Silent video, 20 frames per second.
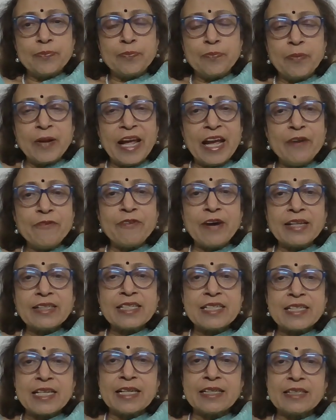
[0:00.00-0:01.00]
Play one
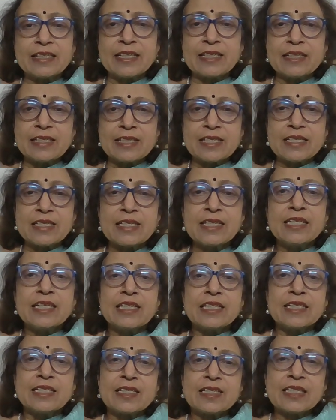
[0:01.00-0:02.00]
sentence.
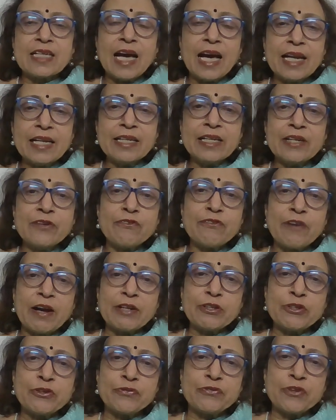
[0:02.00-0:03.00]
stand in
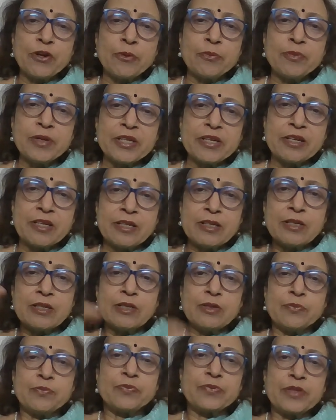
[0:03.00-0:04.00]
front of your mirror,
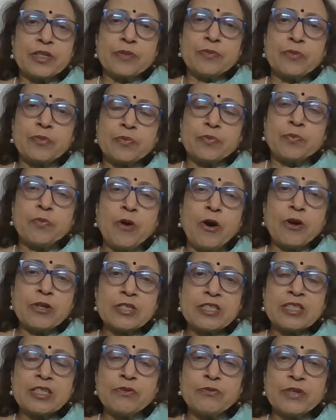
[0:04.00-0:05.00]

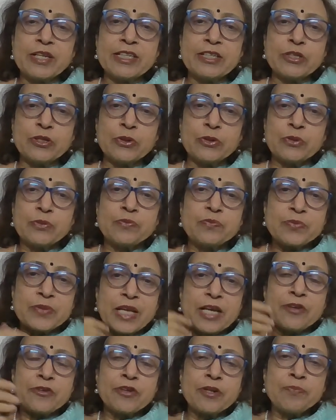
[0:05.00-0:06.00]
pause the video,
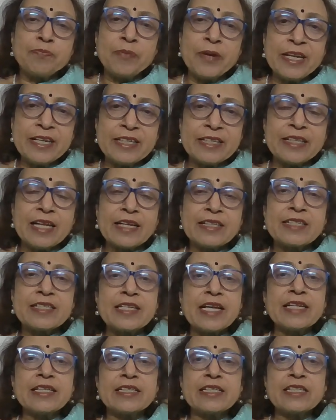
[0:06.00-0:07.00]
repeat that
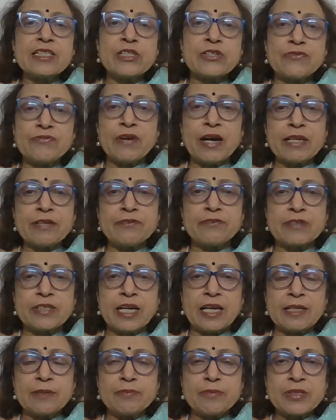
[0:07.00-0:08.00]
sentence 5
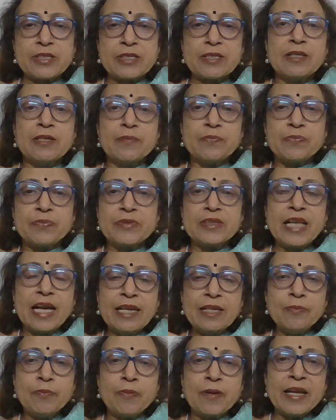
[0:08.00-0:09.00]
times,
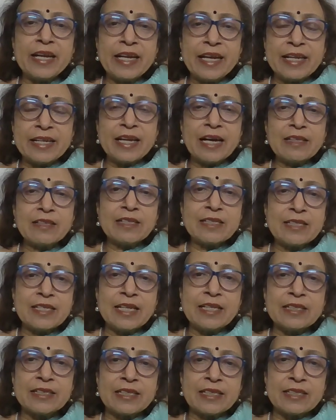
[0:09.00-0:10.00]
then play another
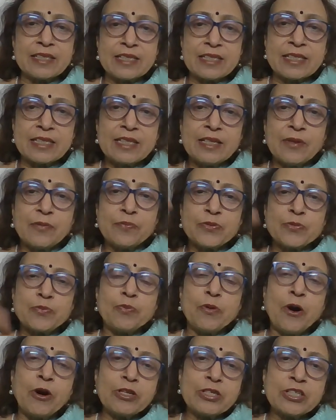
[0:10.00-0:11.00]
sentence,
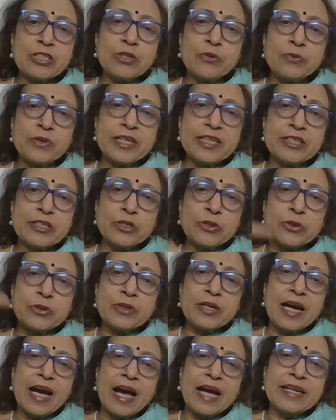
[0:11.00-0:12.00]
pause the video,
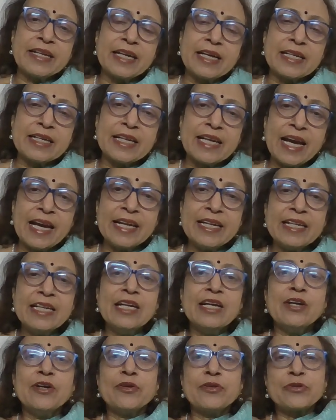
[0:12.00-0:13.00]
and again
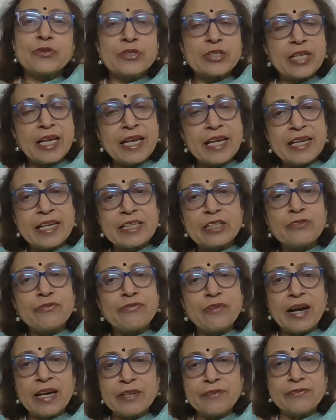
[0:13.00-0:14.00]
say it
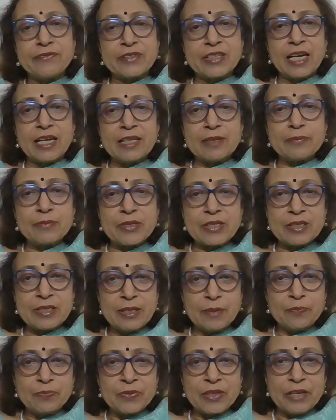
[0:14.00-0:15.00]
5 times.
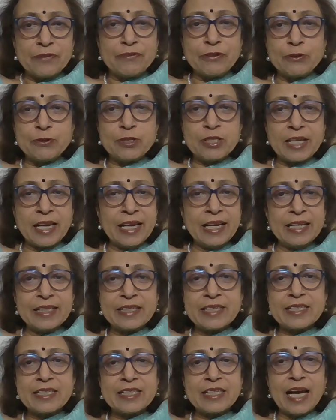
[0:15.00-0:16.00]
If you say
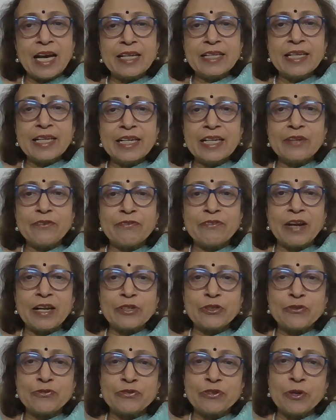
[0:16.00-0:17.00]
it standing in
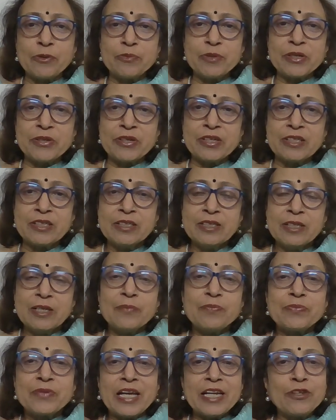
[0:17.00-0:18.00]
front of your mirror,
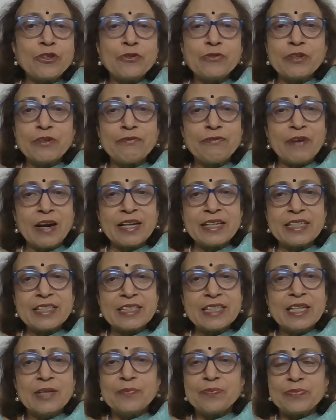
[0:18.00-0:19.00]
then you will find
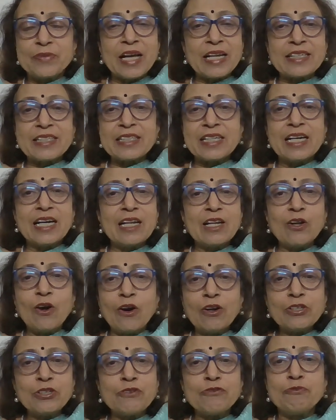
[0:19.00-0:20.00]
that a
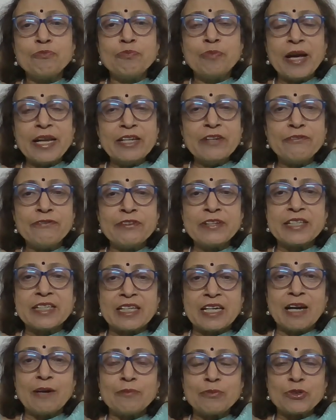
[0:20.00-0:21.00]
lot of benefit
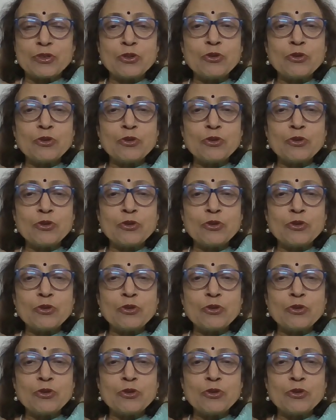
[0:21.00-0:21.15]
comes.